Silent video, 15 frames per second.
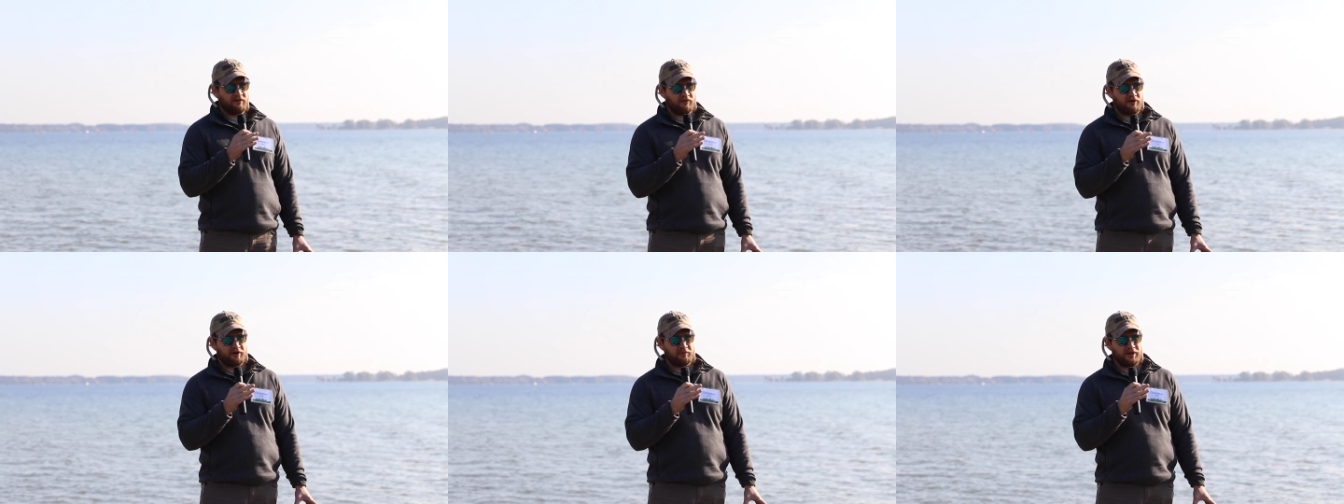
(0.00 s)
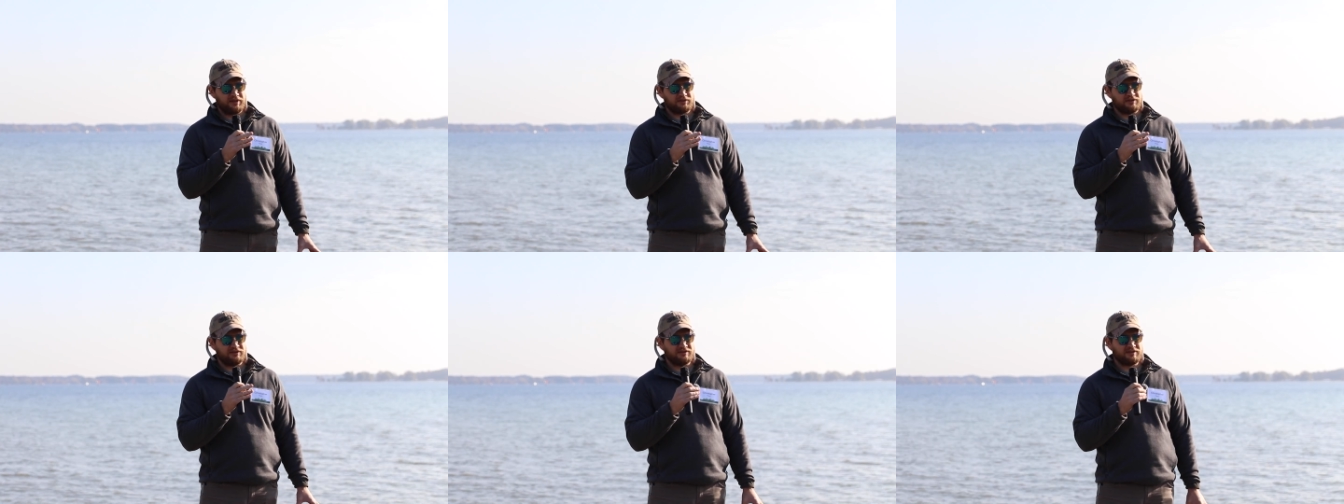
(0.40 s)
I've already
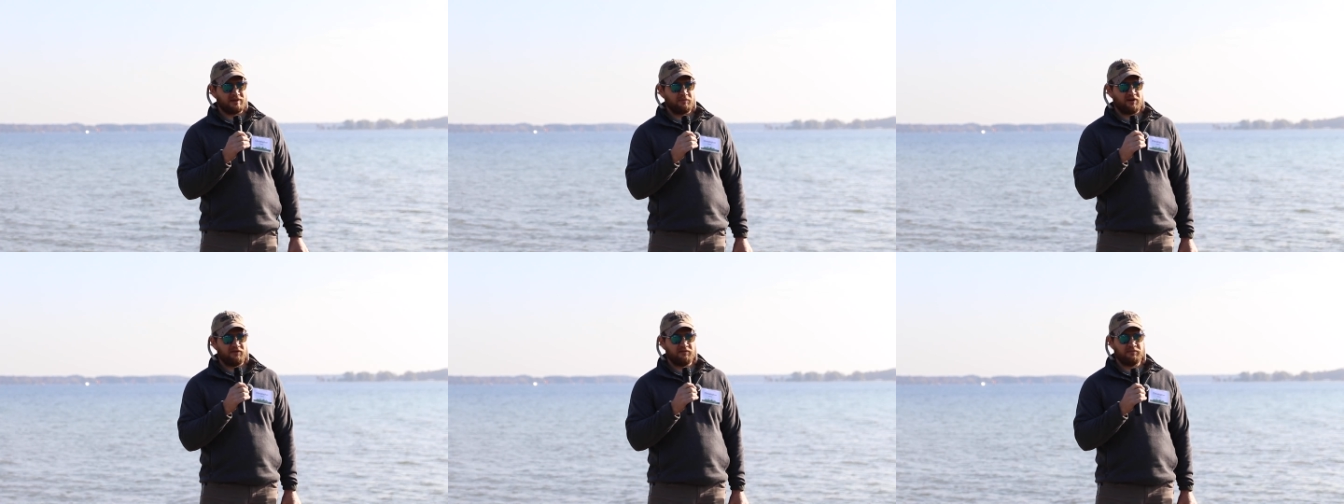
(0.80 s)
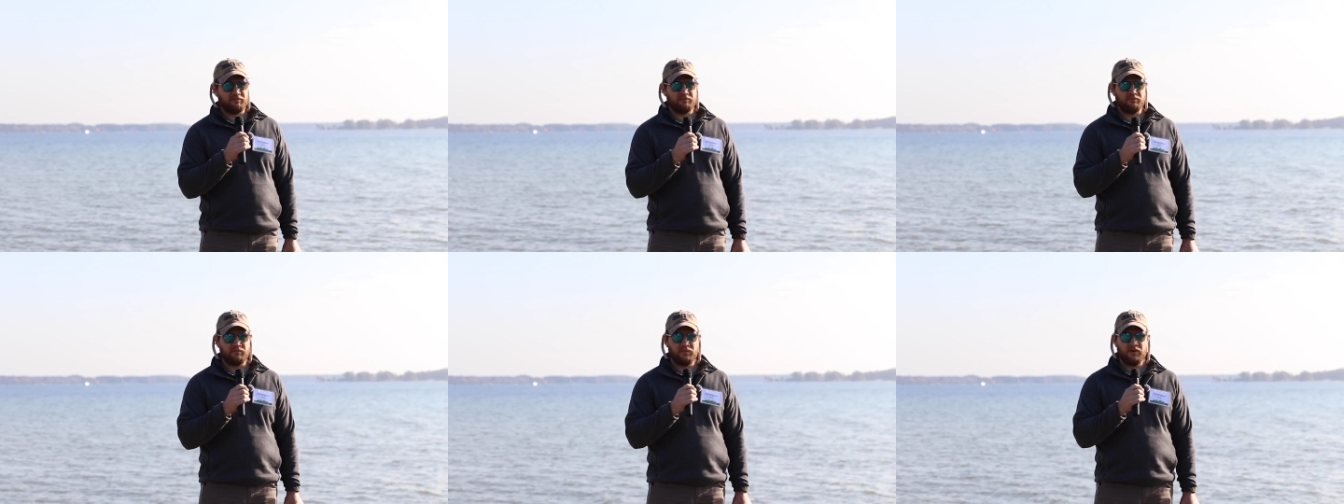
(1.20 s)
mentioned some of
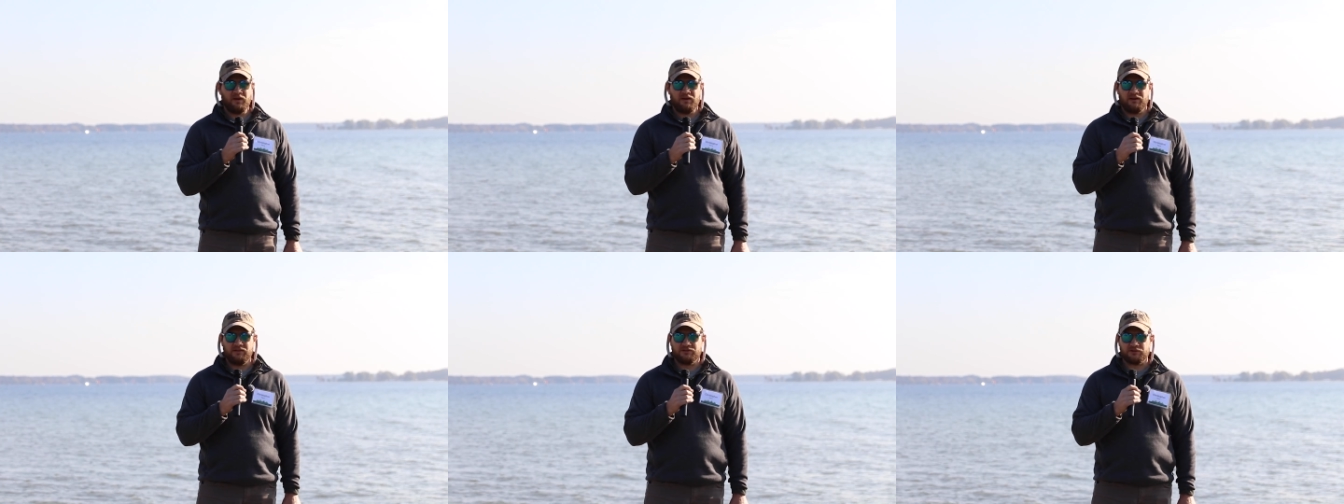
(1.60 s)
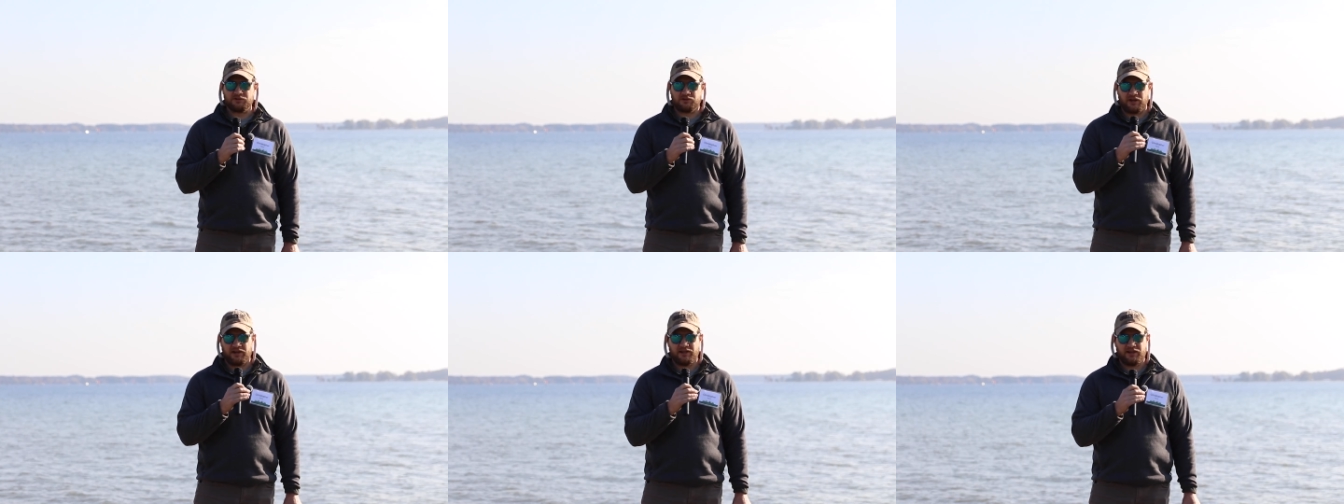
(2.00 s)
them,
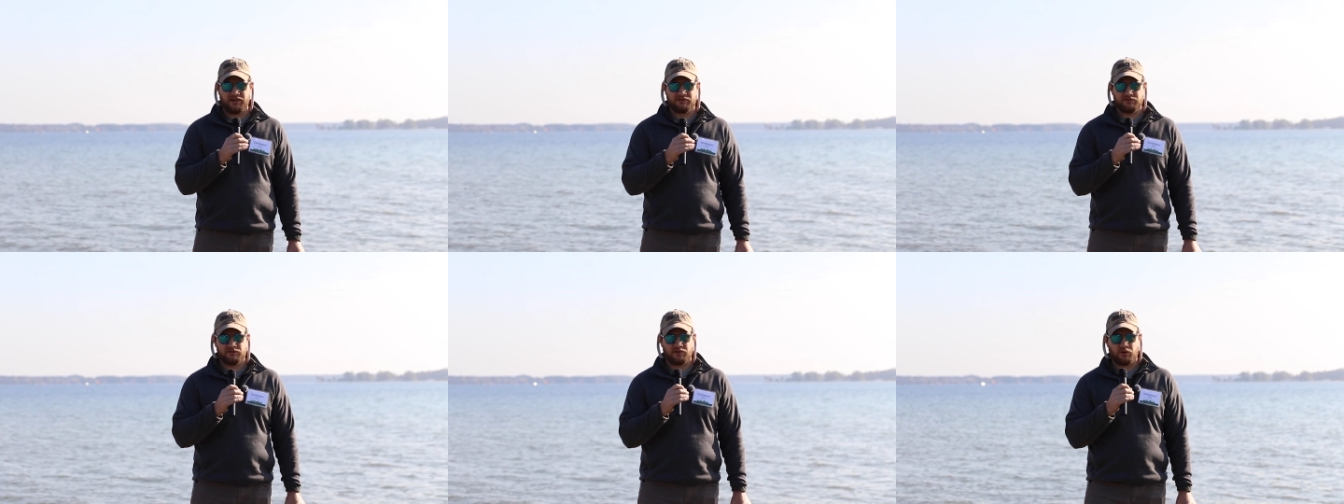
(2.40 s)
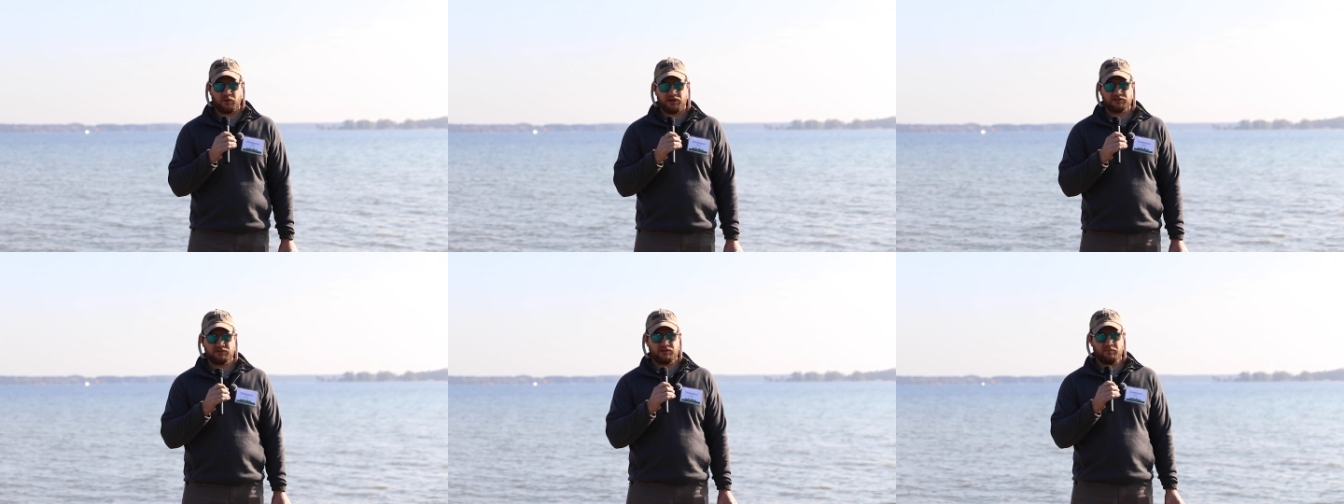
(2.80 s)
just trying to answer a
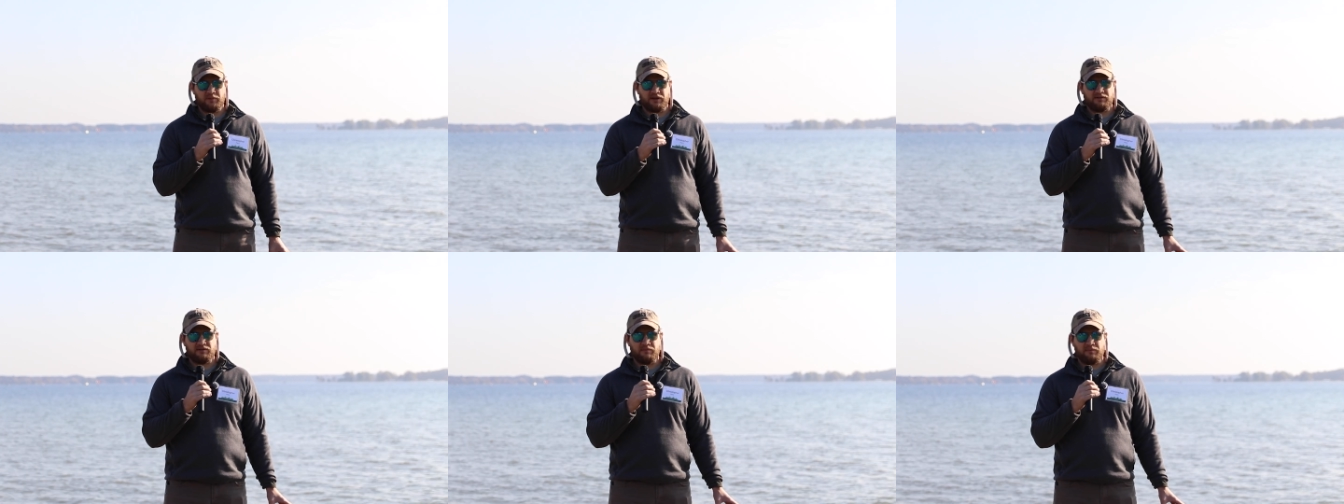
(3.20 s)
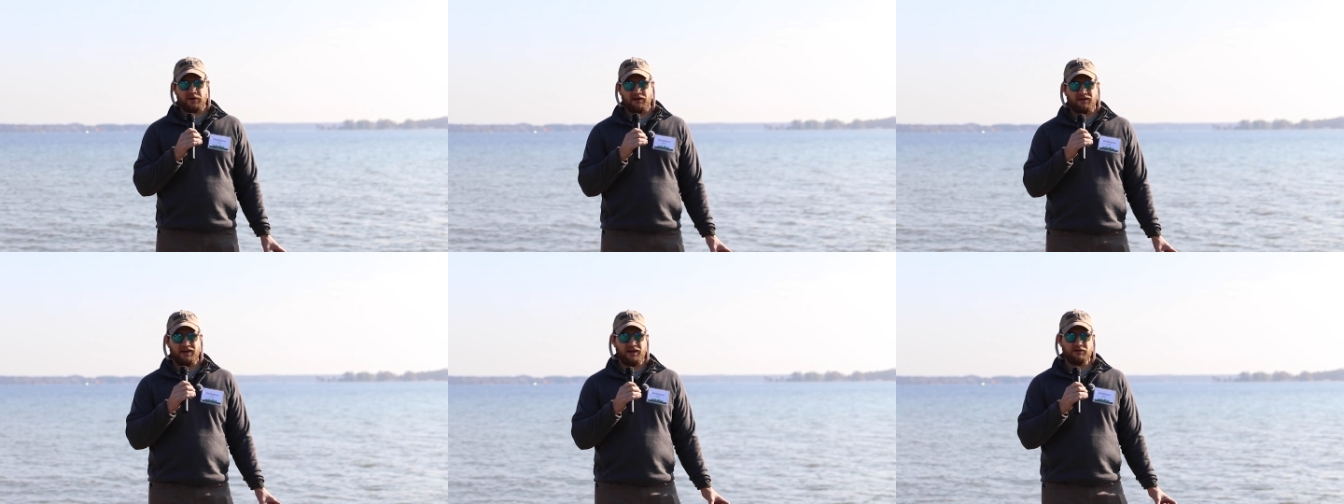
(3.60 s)
question about the amount of